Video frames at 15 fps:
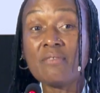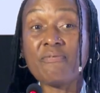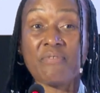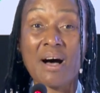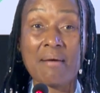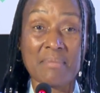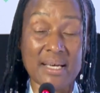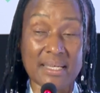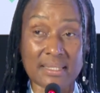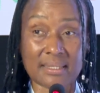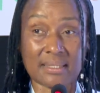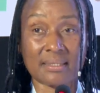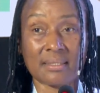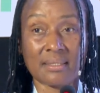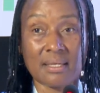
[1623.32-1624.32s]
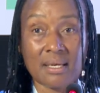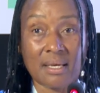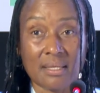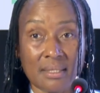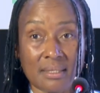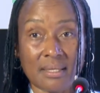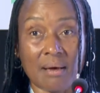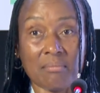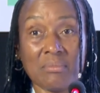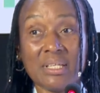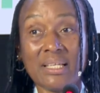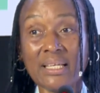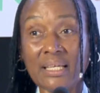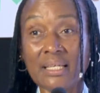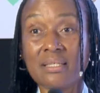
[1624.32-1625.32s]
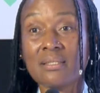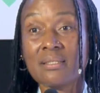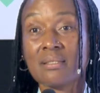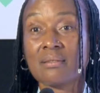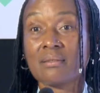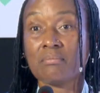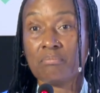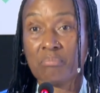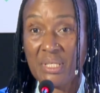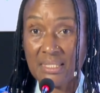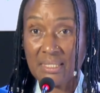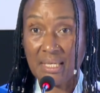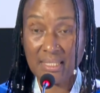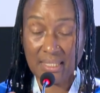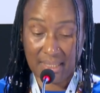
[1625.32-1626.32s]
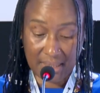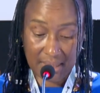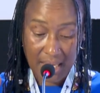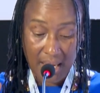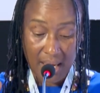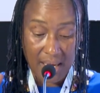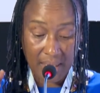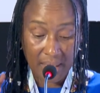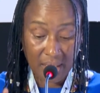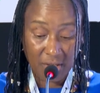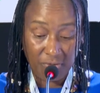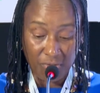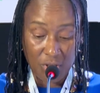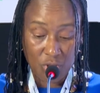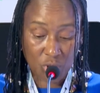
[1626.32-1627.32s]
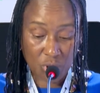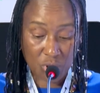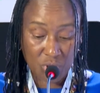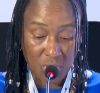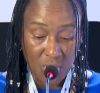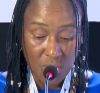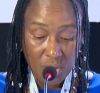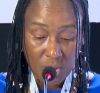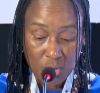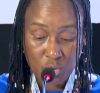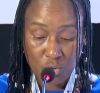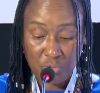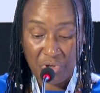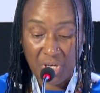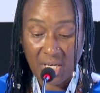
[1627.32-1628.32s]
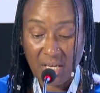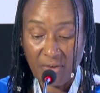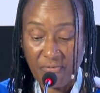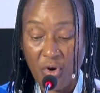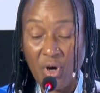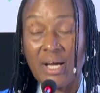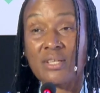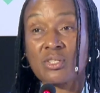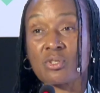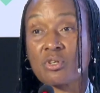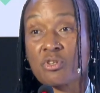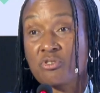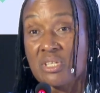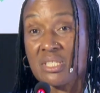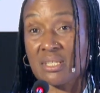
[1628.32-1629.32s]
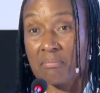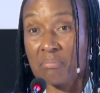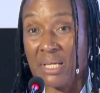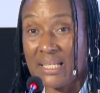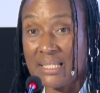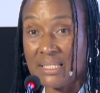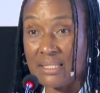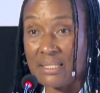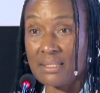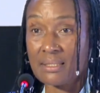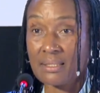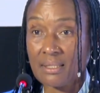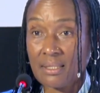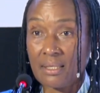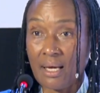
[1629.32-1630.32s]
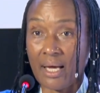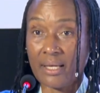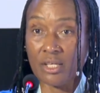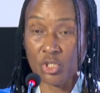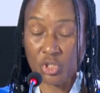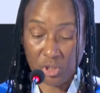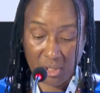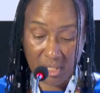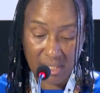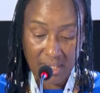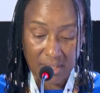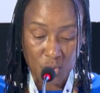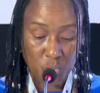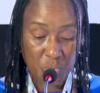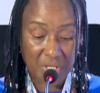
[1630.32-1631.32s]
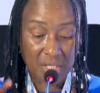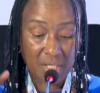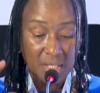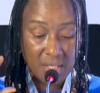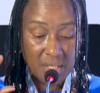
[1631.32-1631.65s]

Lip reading: farmers, some lead business individuals to really focus on traceability and ensure that we